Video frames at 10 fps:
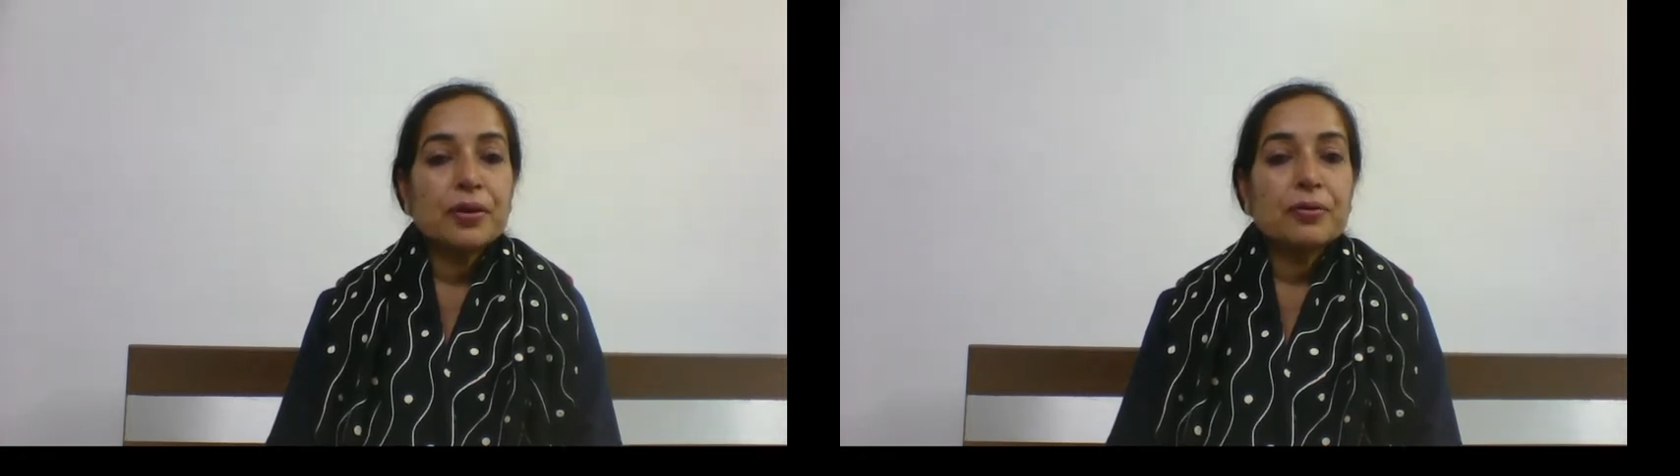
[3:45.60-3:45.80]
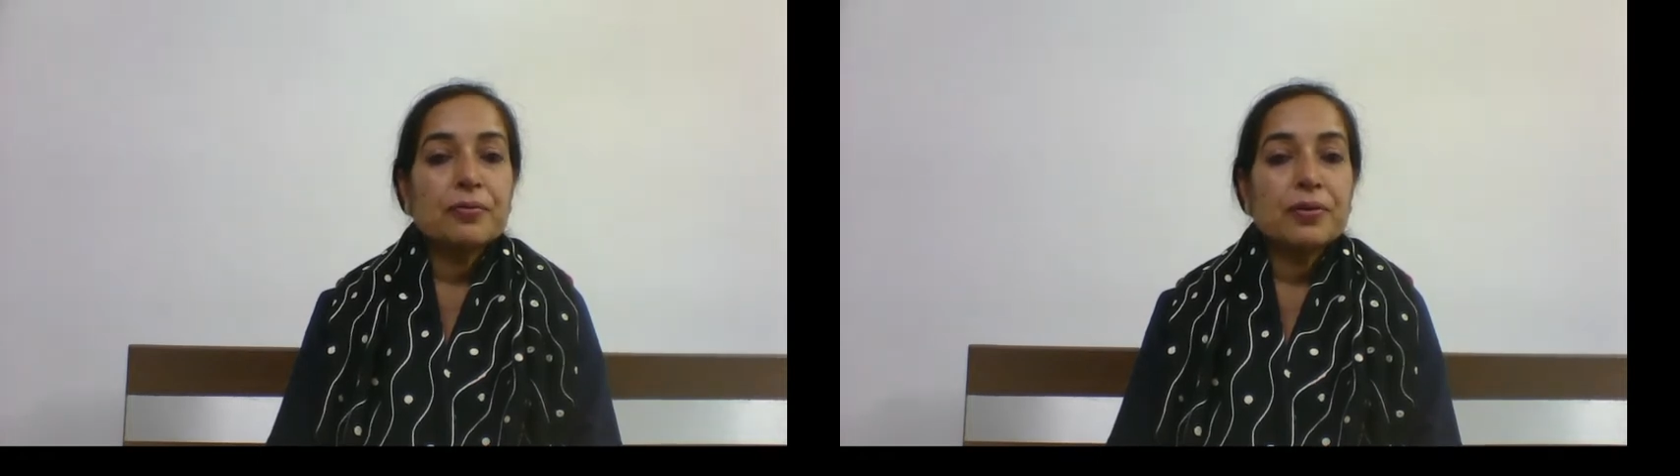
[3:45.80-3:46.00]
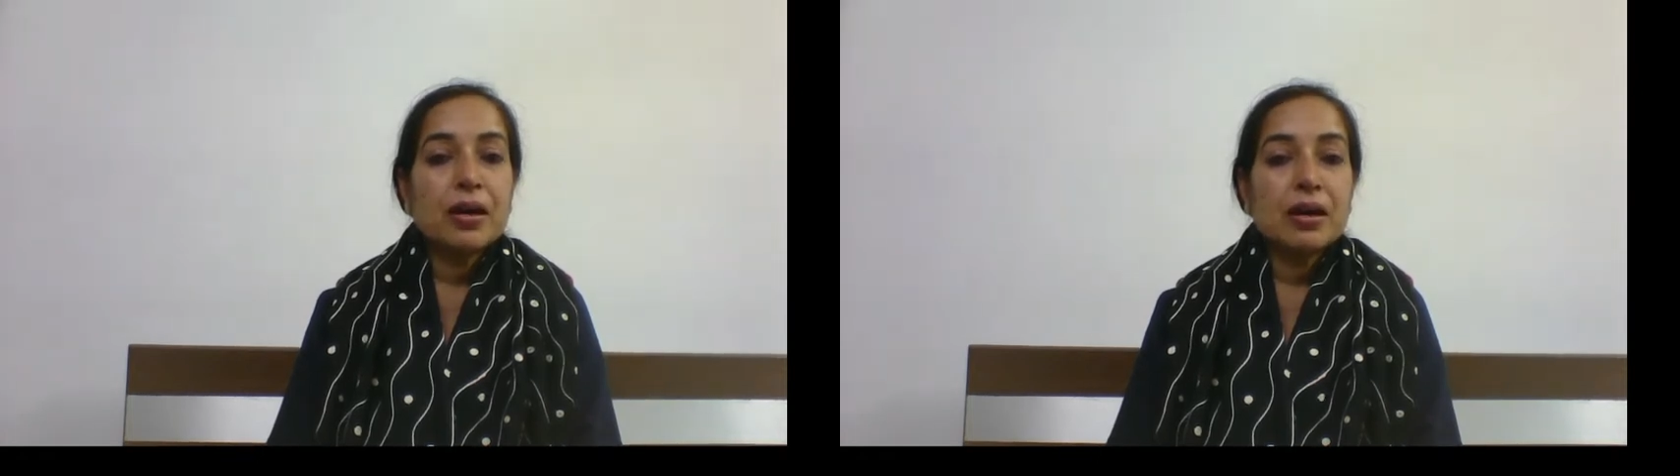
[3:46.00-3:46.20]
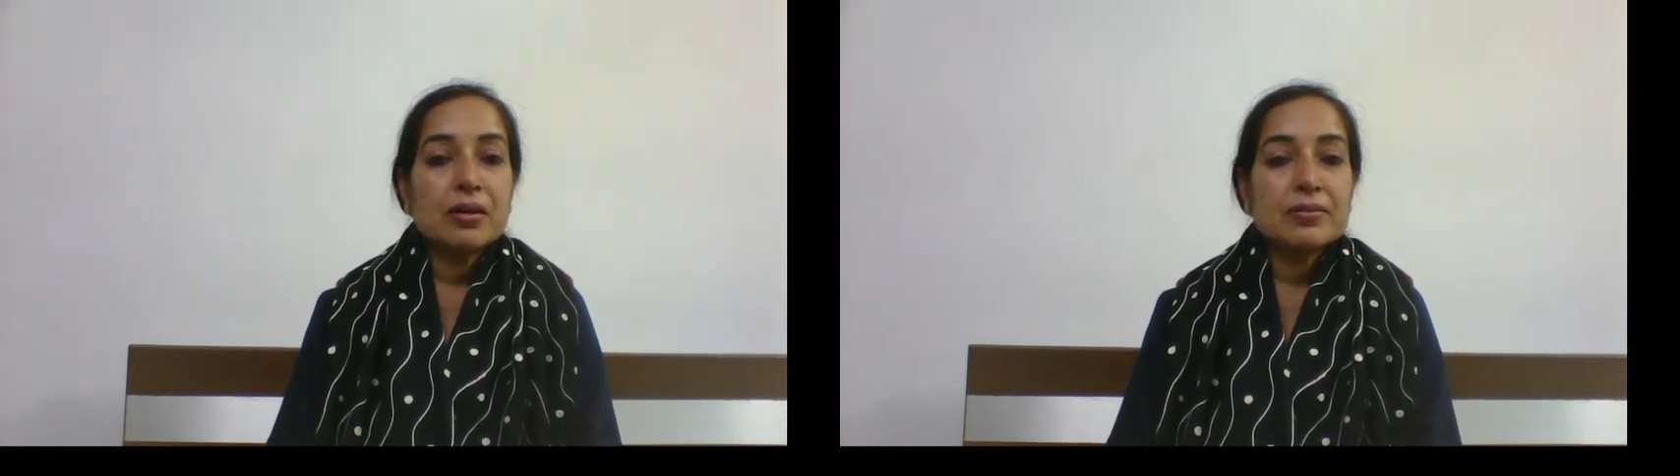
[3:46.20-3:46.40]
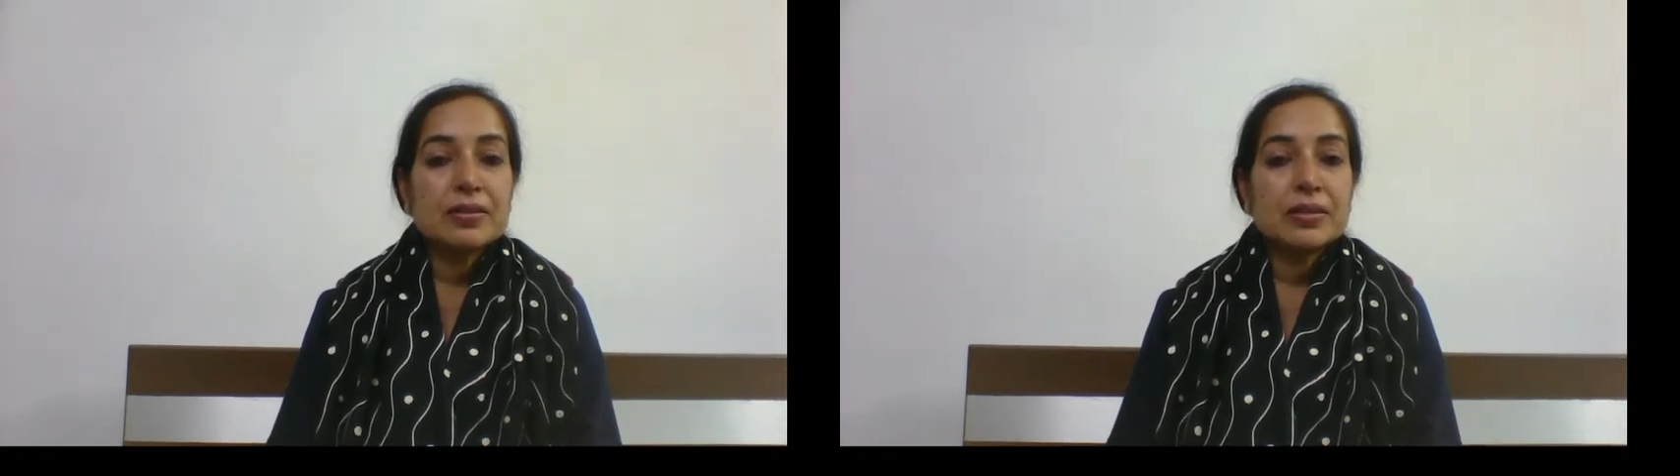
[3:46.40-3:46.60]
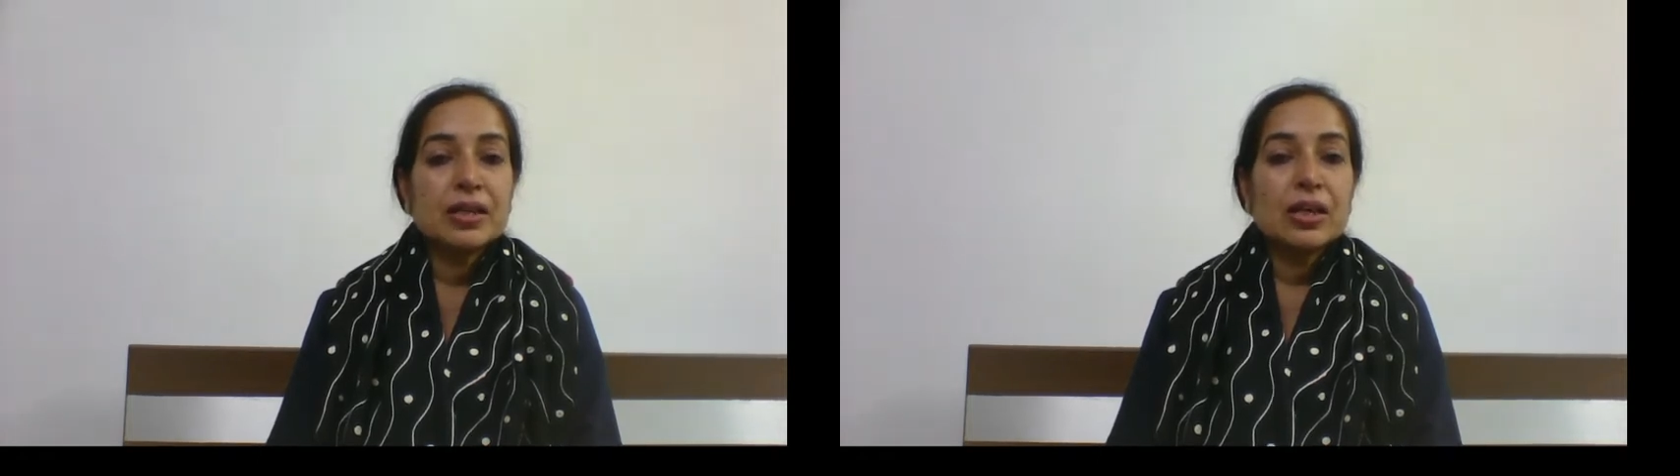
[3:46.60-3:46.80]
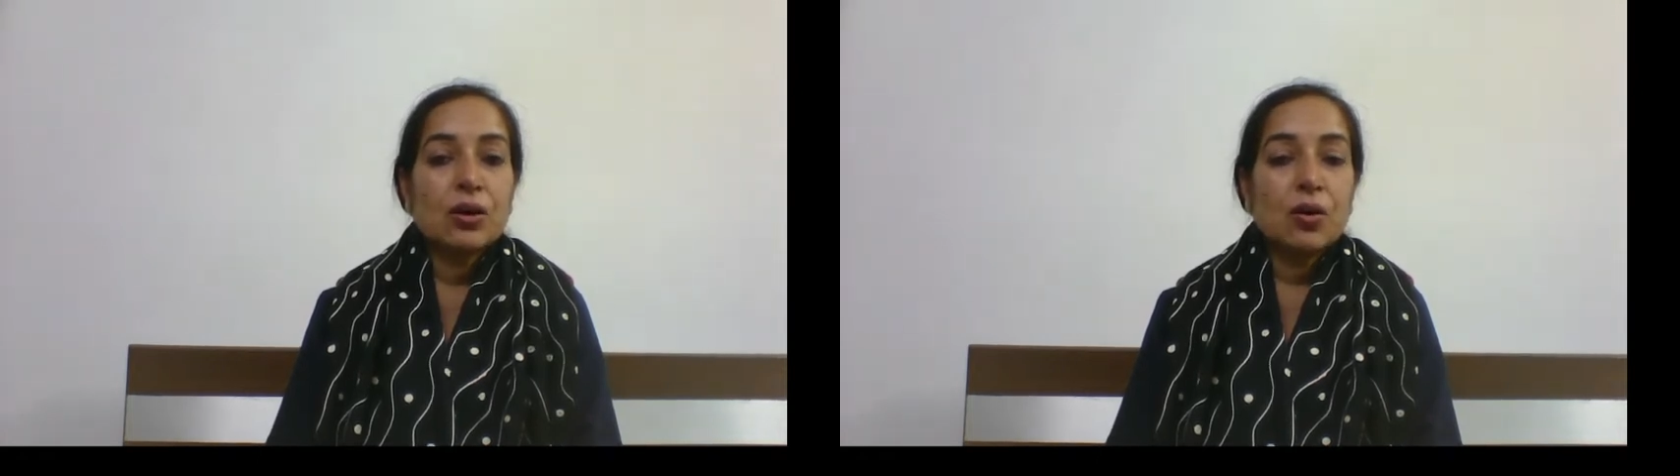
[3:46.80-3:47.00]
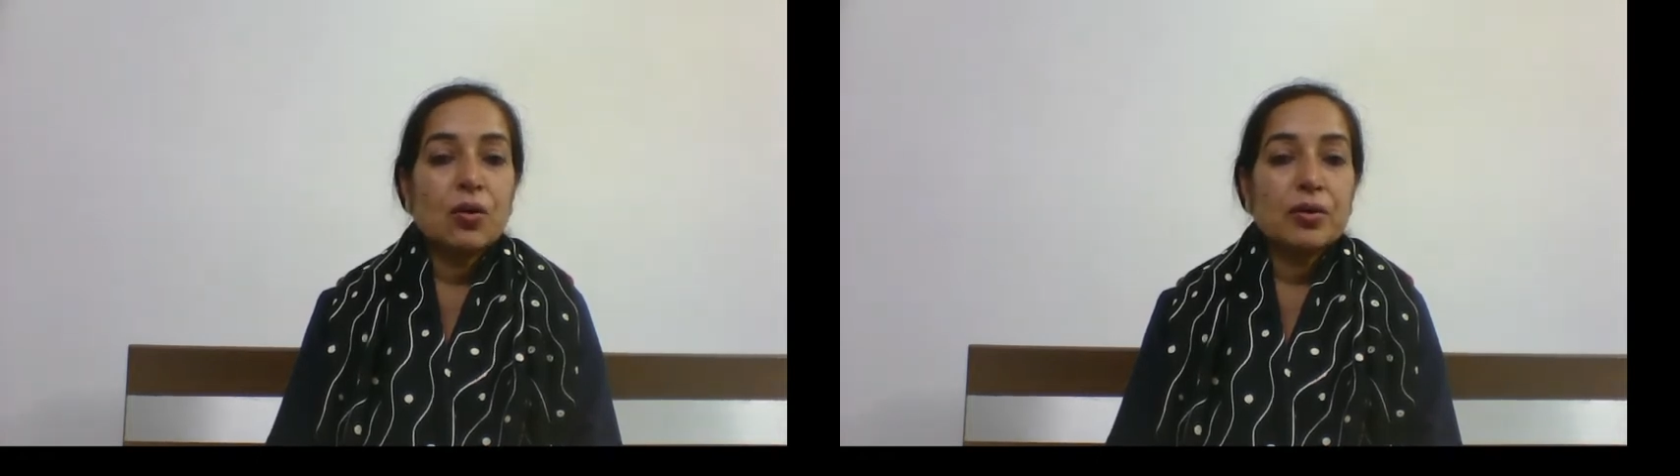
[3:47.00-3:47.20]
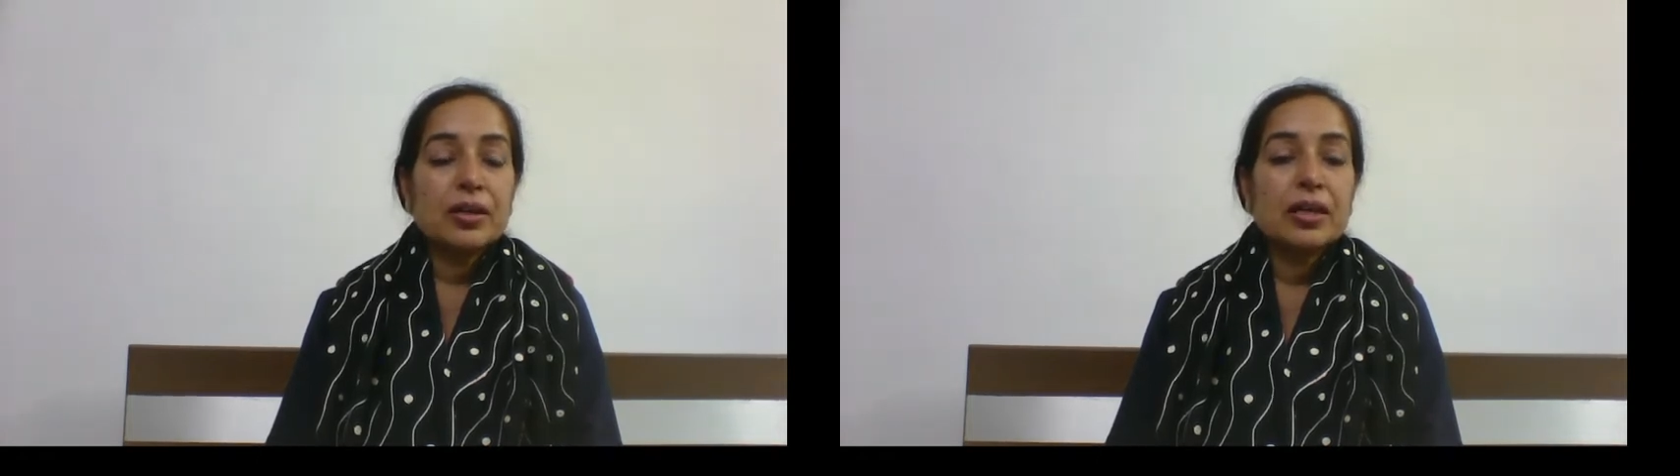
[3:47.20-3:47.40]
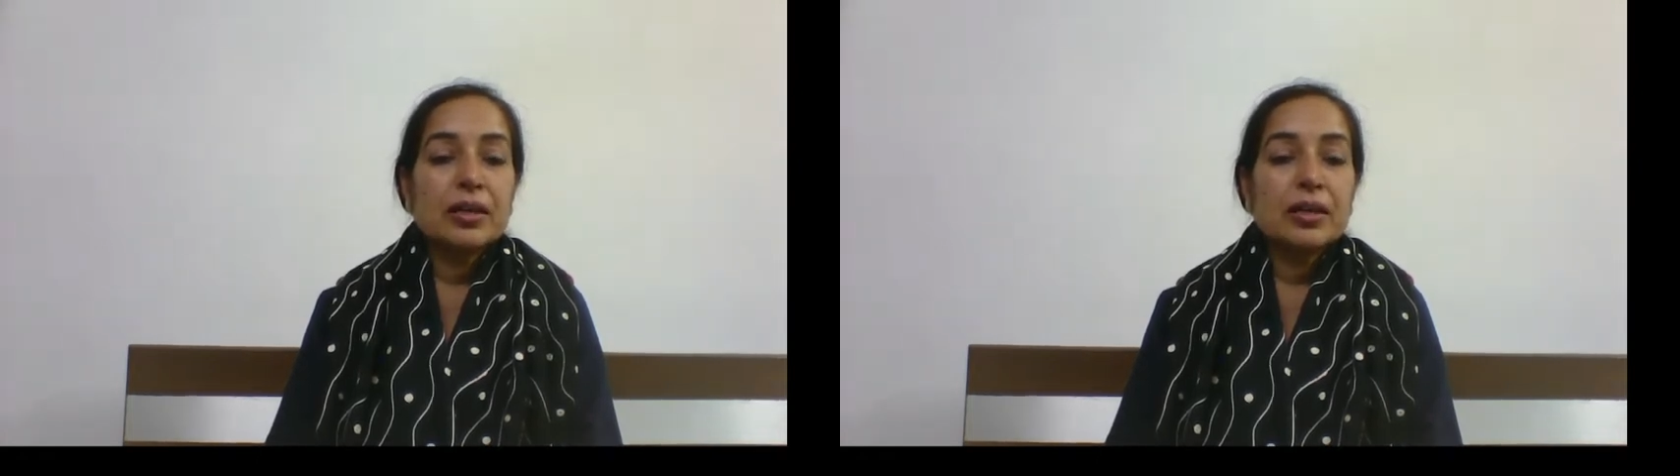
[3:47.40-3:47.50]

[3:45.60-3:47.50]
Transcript: flowers, or